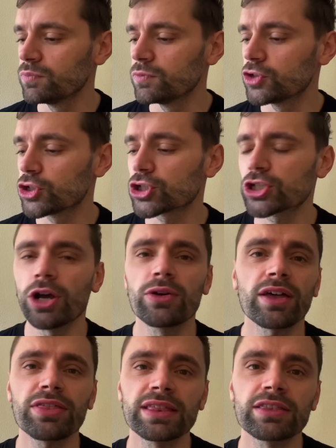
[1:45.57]
just showed,
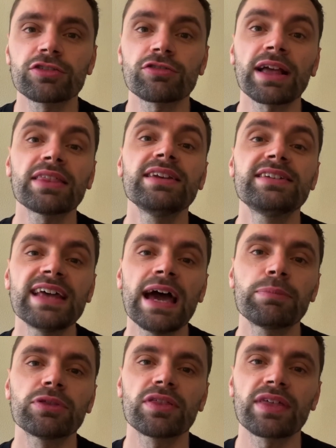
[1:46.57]
I think, the strength in
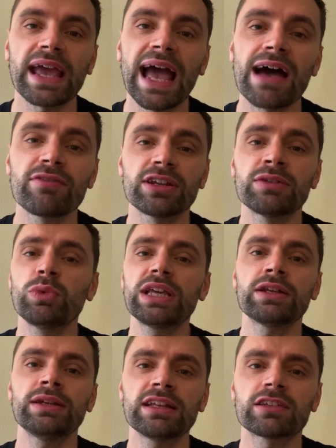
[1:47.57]
depth that they have. And we
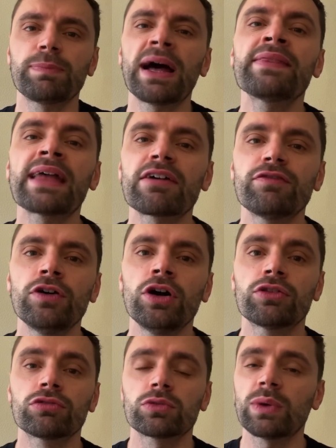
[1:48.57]
can expand that
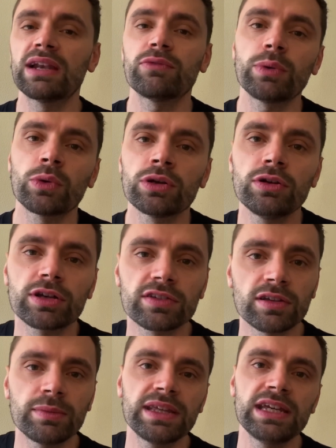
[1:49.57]
further as well. If we want to look at
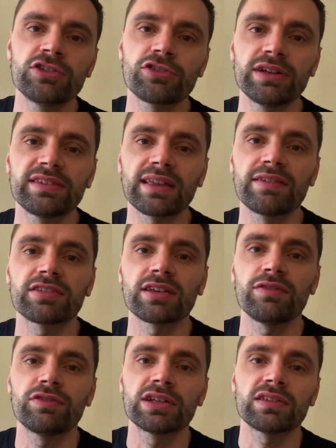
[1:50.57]
some of the injuries they've
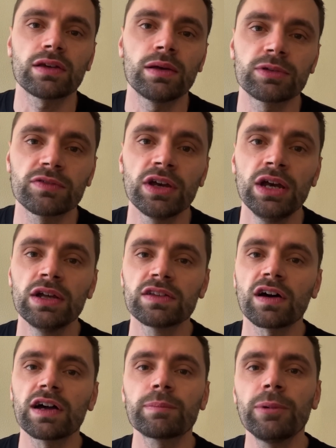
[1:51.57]
suffered in terms of
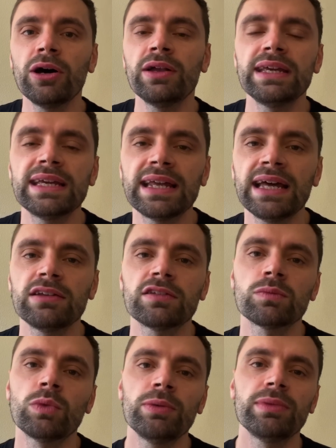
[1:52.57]
Tadhg Byrne, Ian
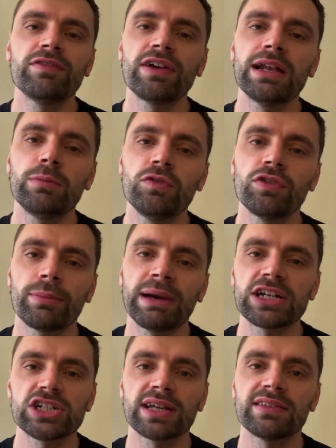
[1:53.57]
Henderson won't be available for the
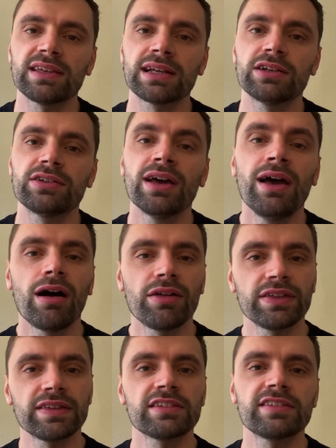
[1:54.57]
match against England. I
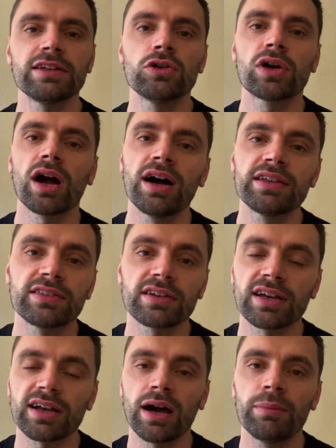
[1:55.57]
think there's still guys that
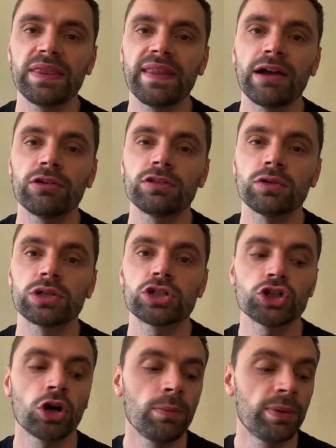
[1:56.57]
can come in there and do a
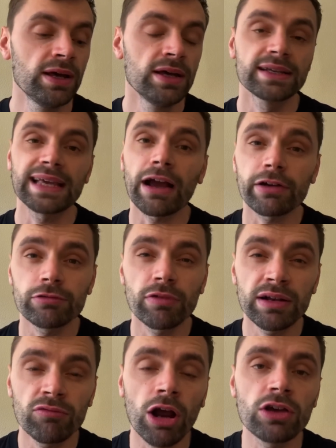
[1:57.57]
job. Gary
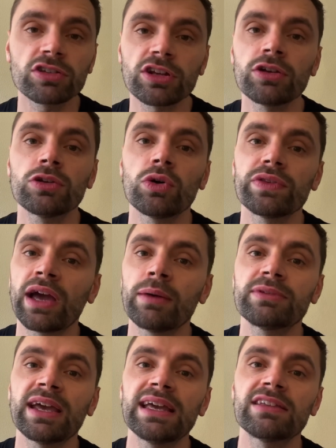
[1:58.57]
Ringrose, I don't know what the
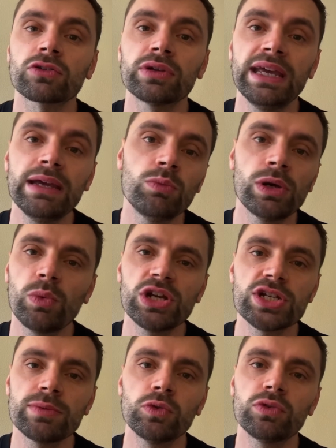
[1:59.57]
update is on him. We
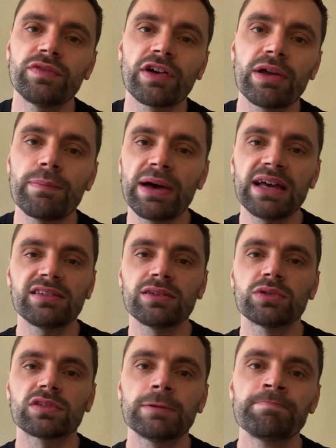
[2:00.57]
wish him all the very best. It
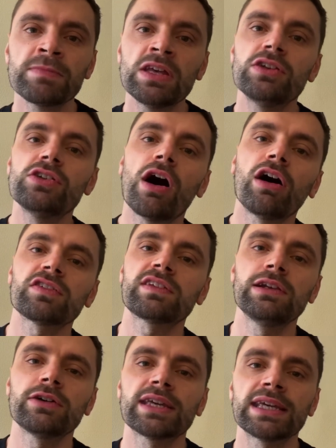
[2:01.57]
was a nasty
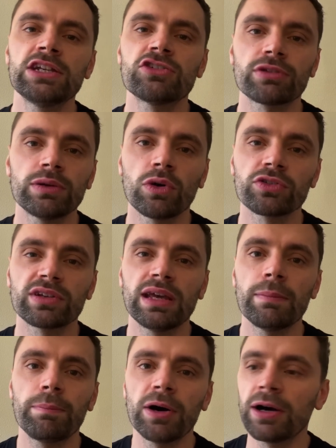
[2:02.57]
looking injury, wasn't
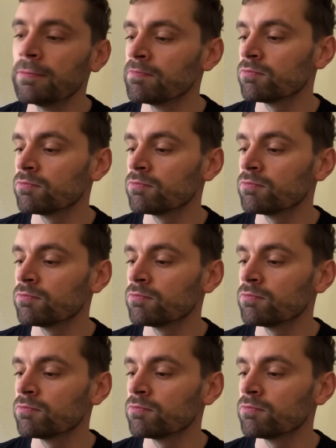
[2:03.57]
it? But